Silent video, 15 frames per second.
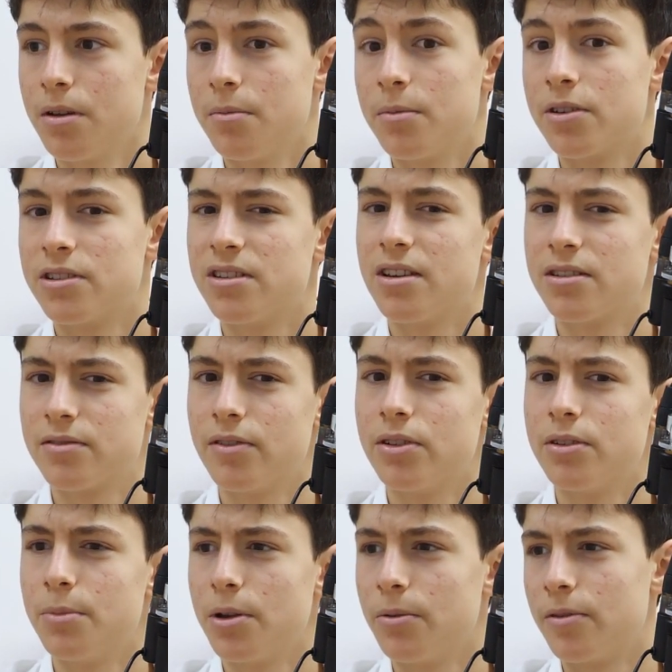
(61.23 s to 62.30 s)
Because, yeah, it's fun
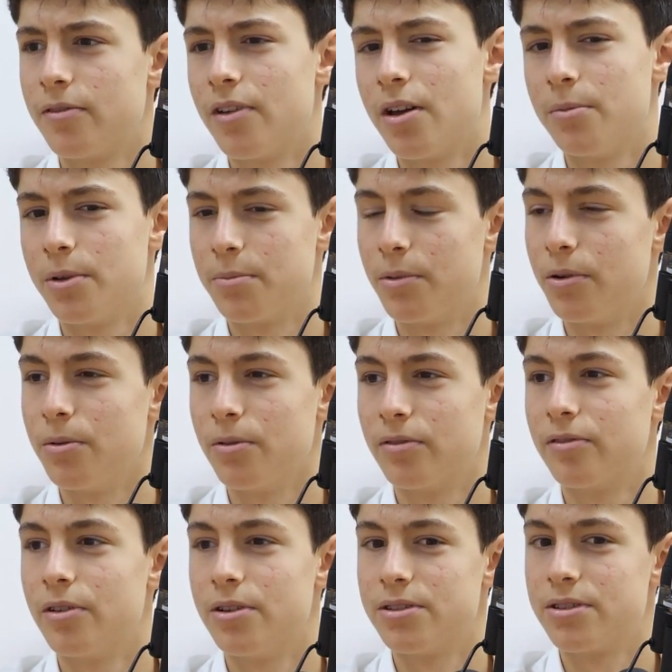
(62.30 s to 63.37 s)
to be with family, but with
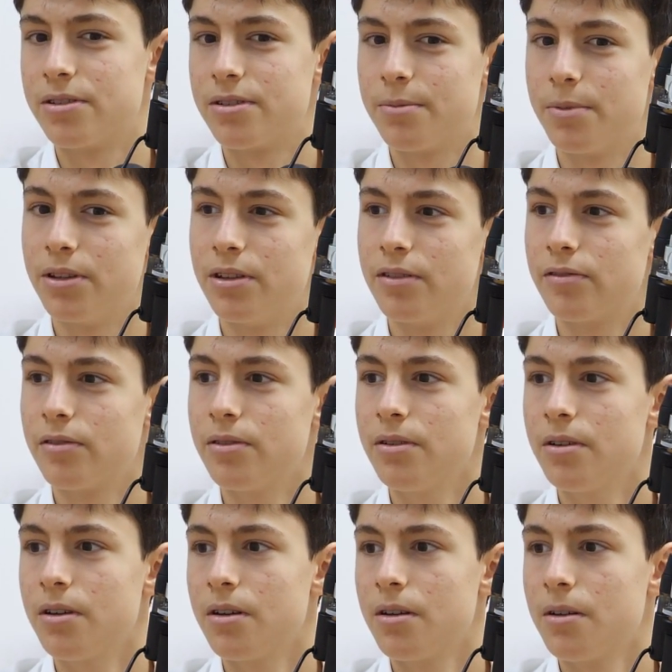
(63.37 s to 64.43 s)
friends, it's a bit different.
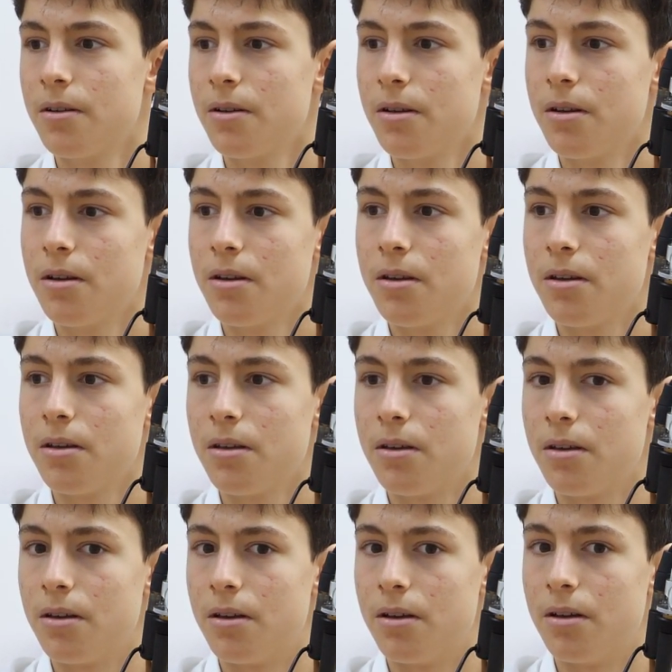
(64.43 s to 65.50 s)

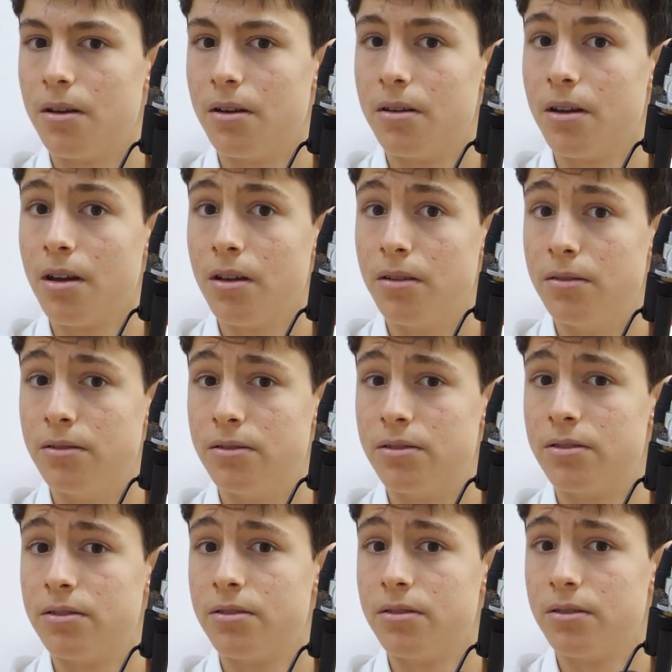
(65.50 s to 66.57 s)
And
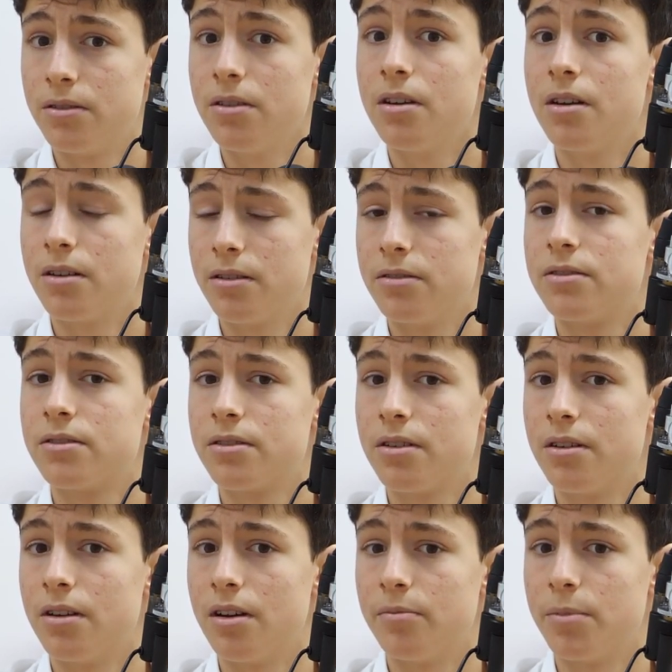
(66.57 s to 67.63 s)
yeah, it's
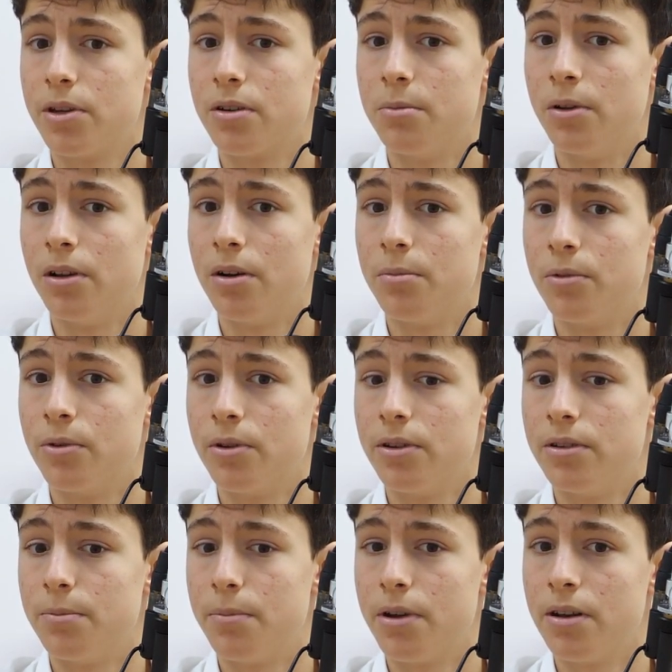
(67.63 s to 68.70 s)
I've become a lot more
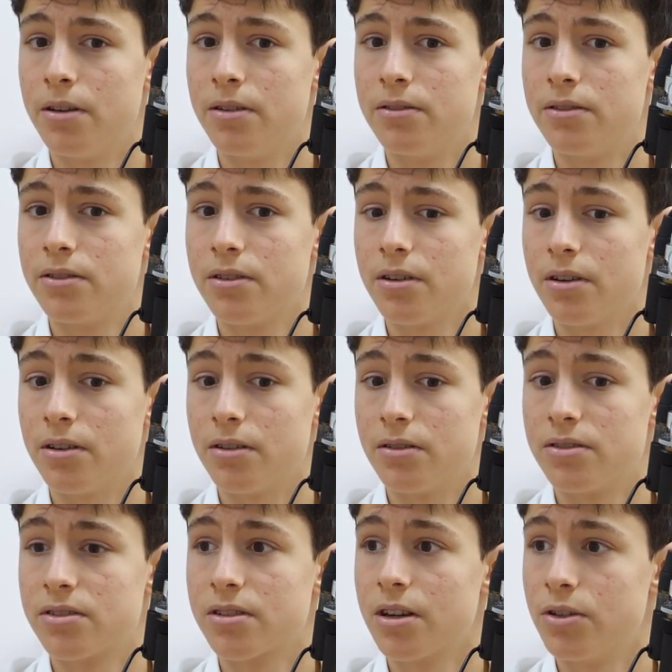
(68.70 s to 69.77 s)
independent.
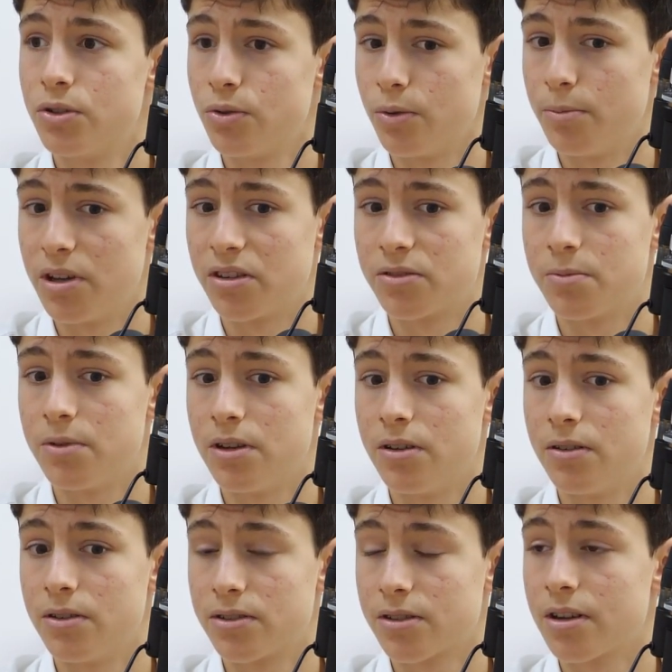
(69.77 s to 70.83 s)
Strict
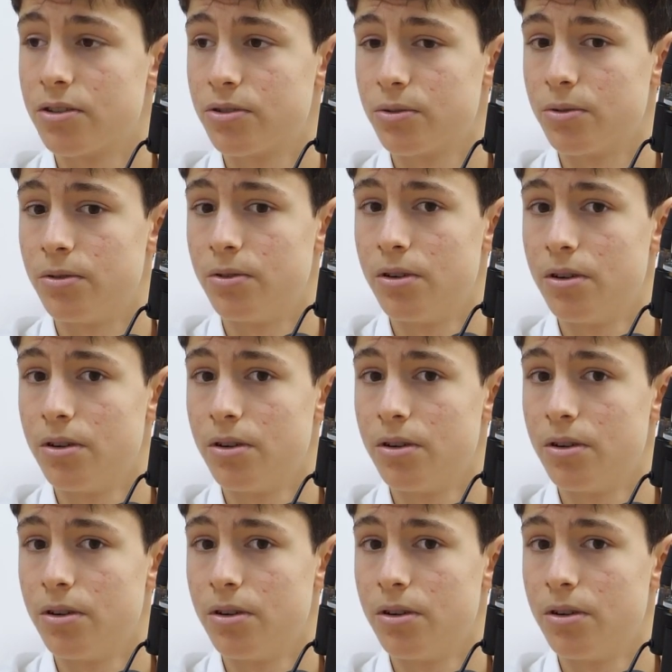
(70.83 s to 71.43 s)
schedule,